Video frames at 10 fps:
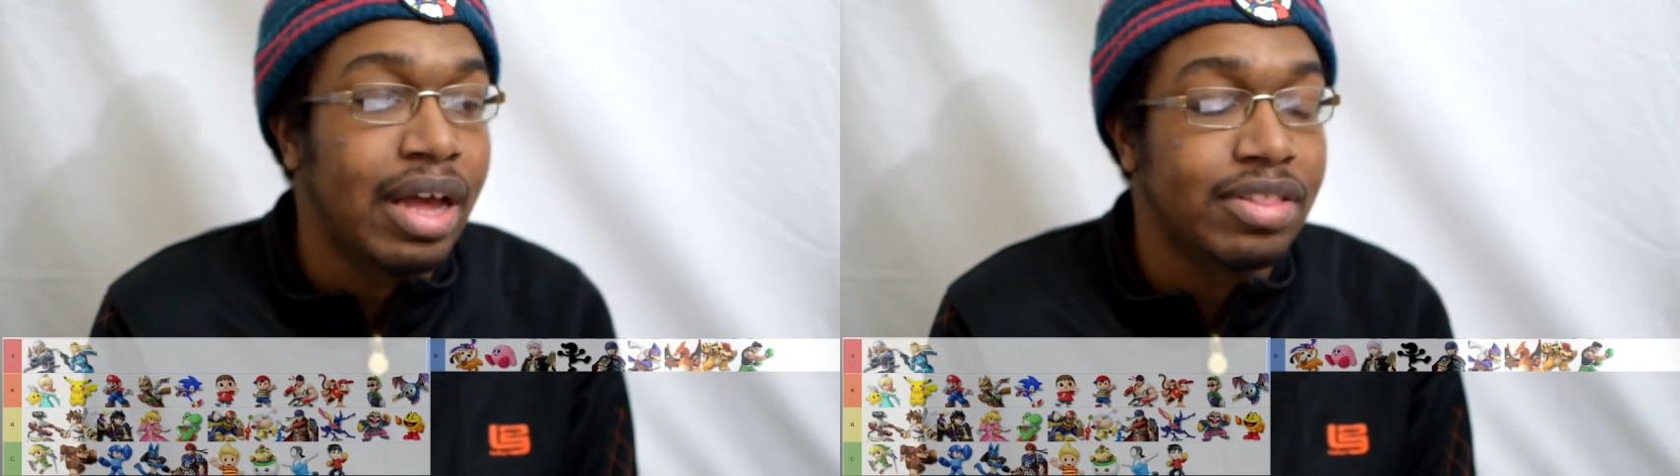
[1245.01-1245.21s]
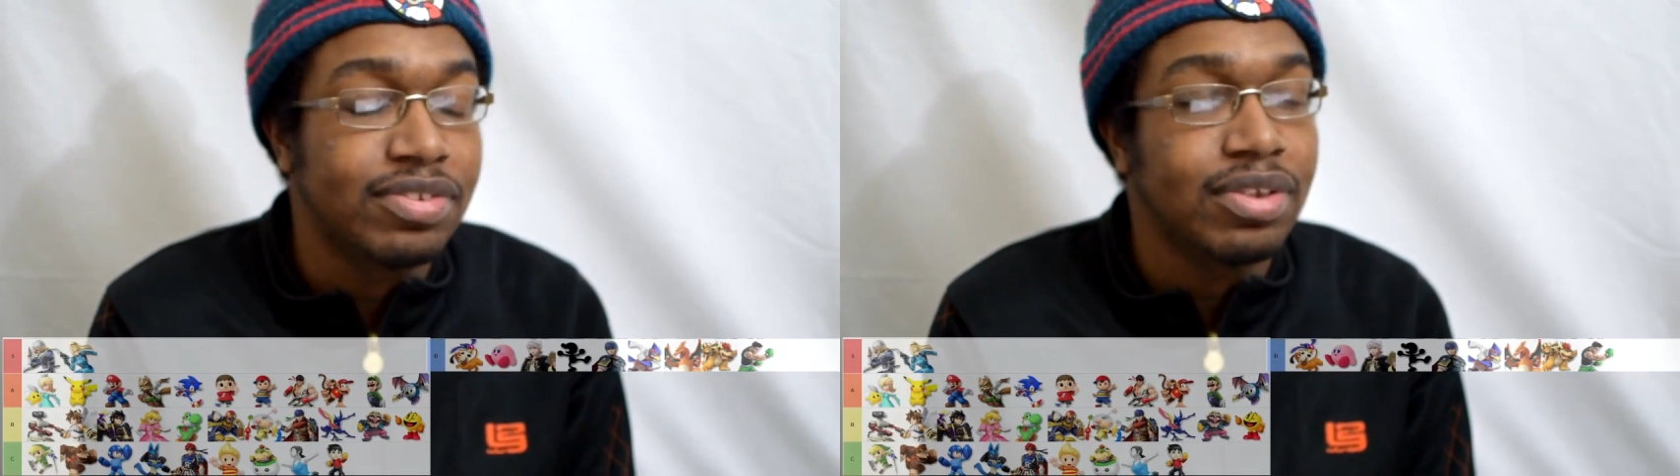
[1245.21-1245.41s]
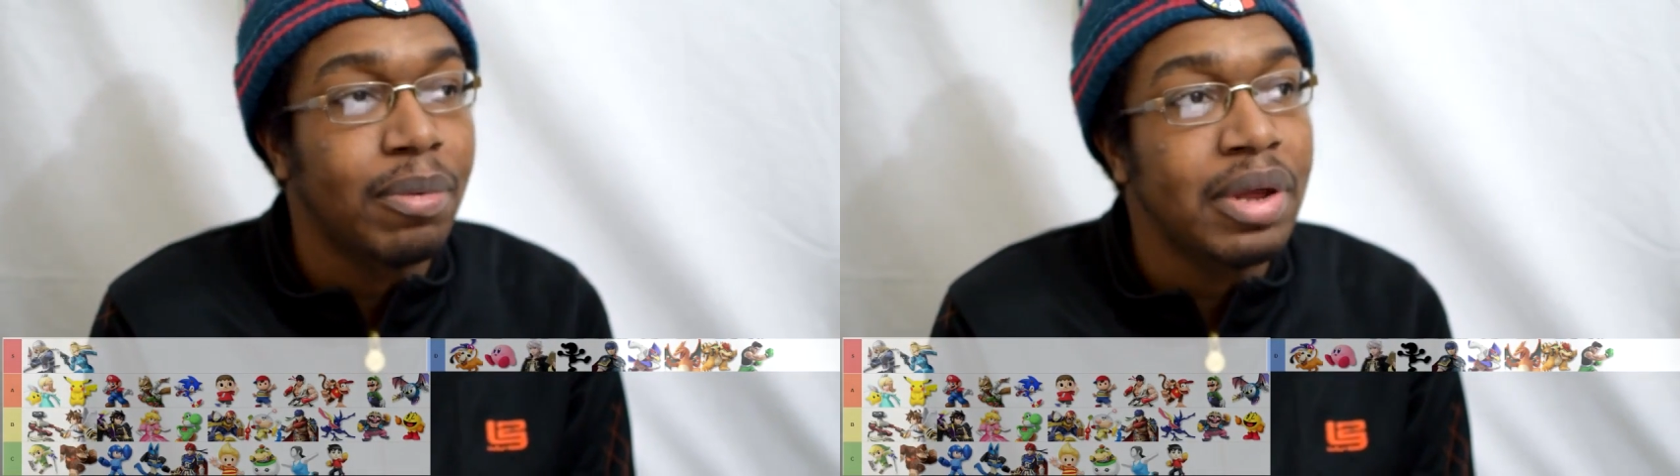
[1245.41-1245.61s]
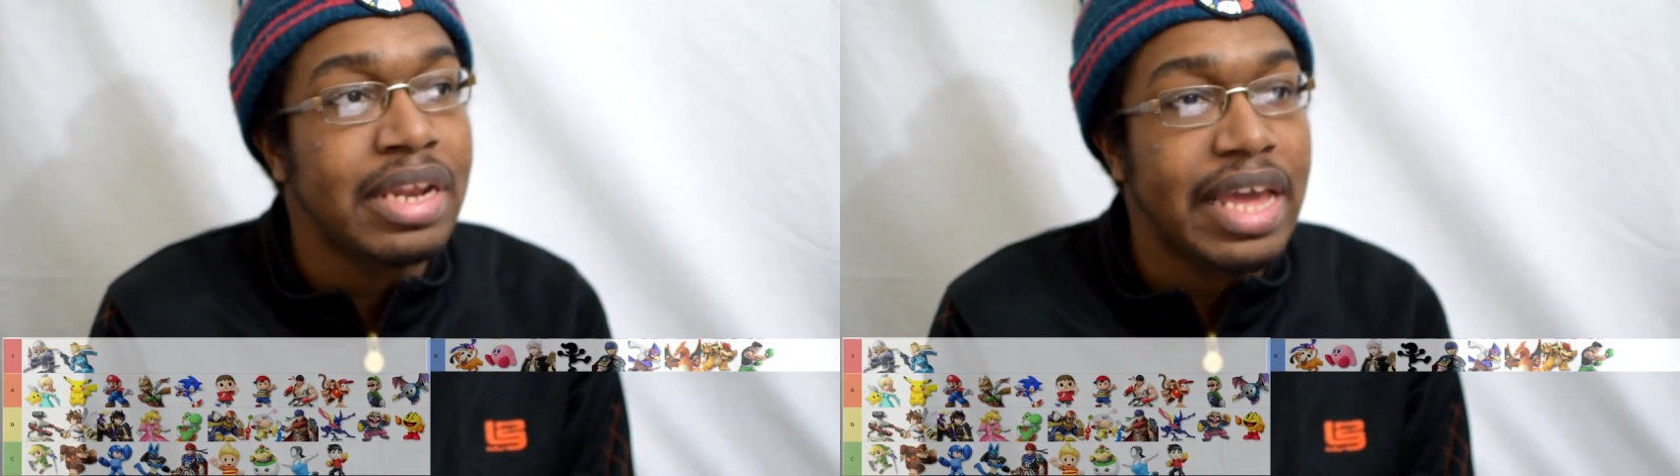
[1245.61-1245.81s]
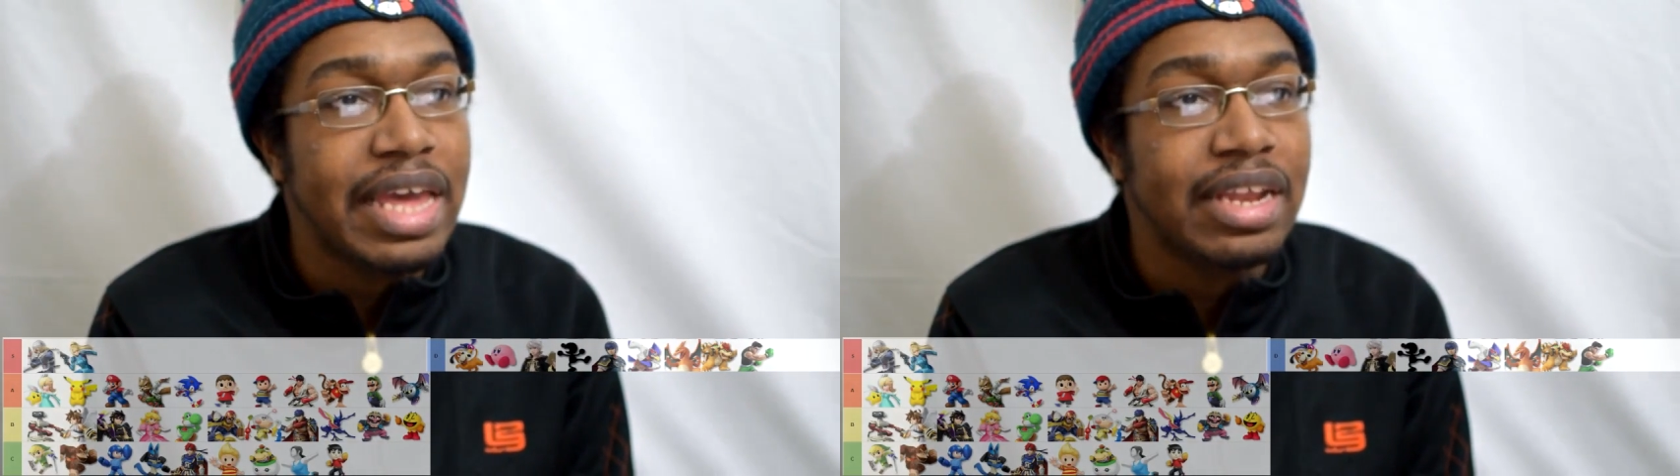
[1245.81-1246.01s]
There's
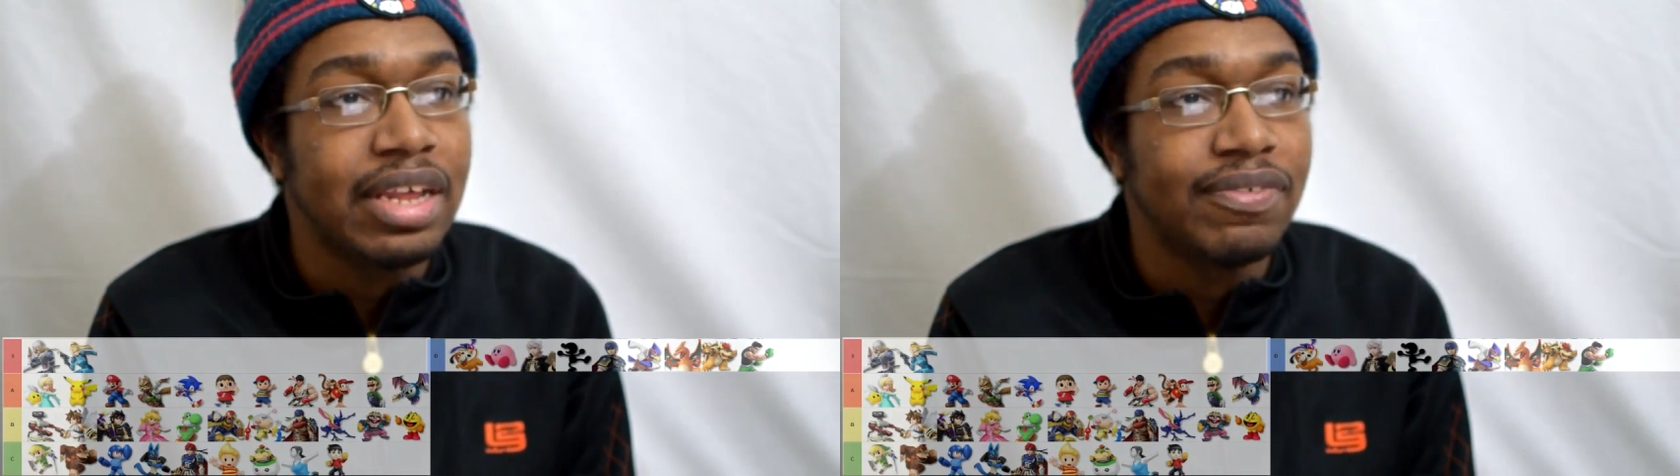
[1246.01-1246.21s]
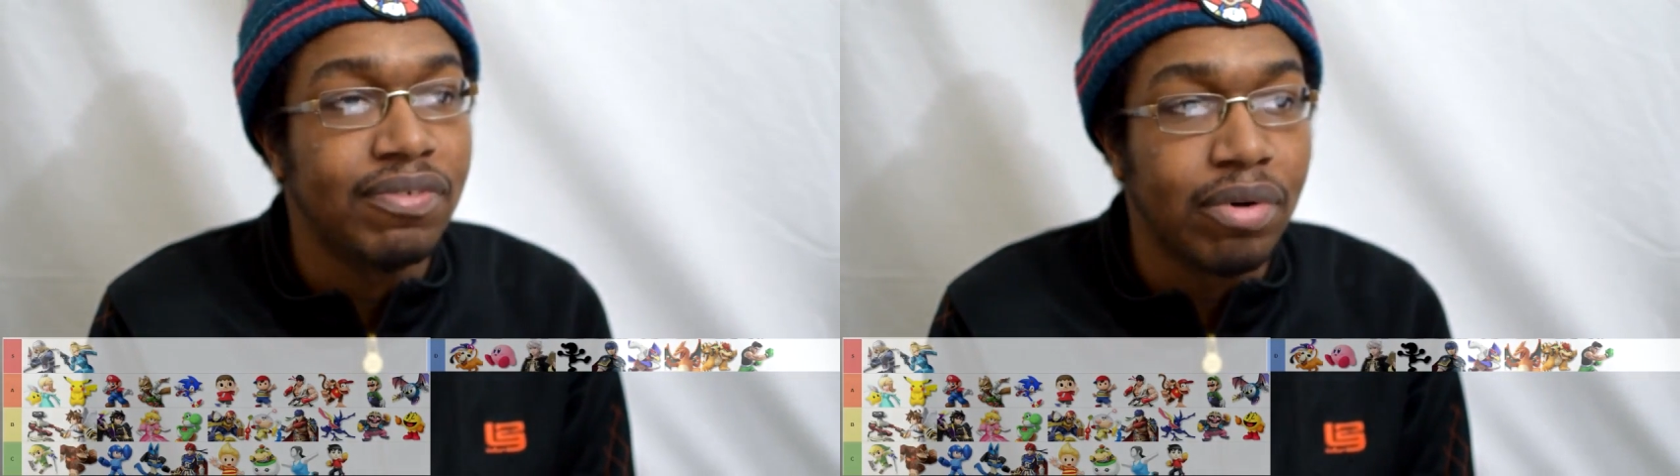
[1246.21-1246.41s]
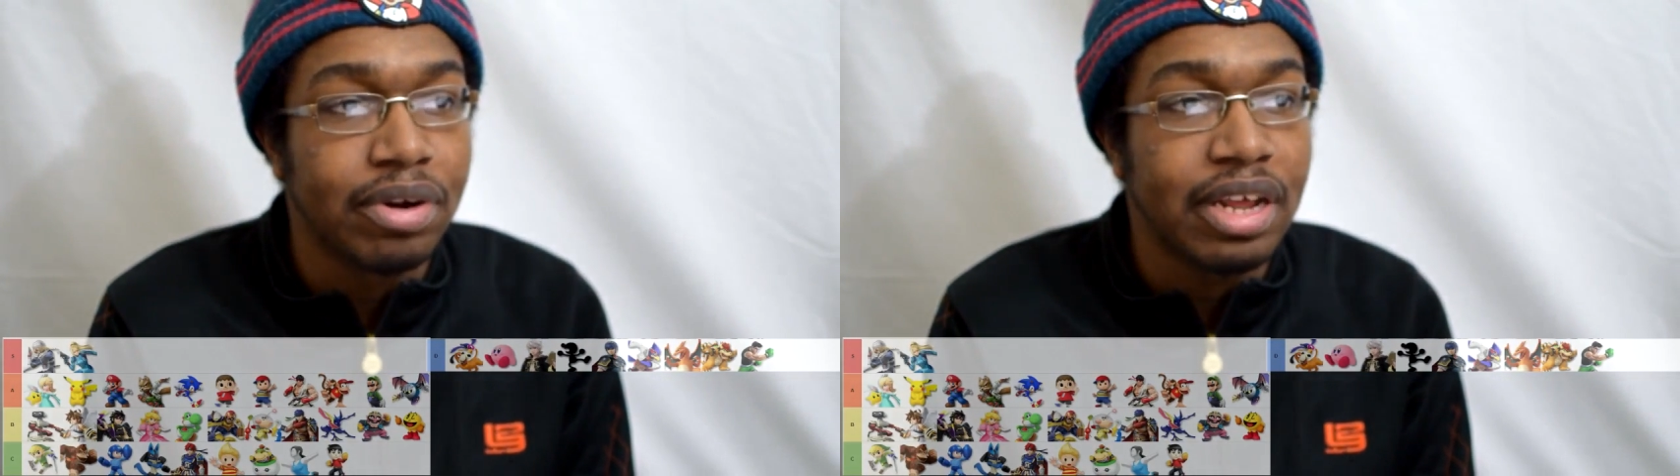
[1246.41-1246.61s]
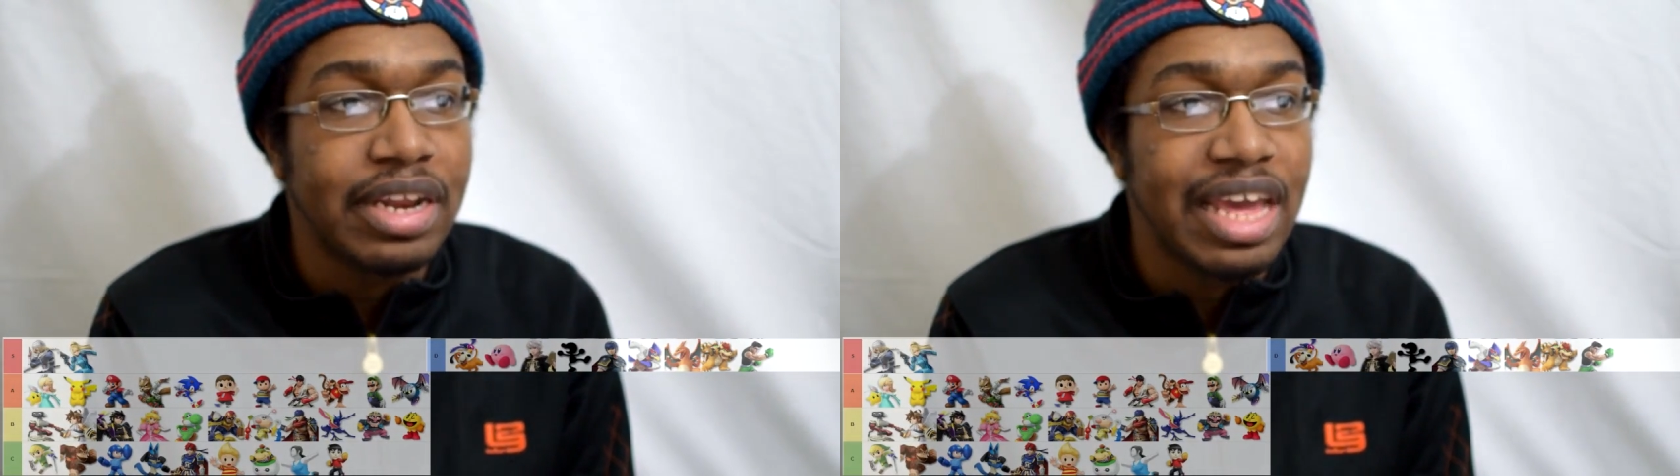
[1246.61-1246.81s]
someone in Florida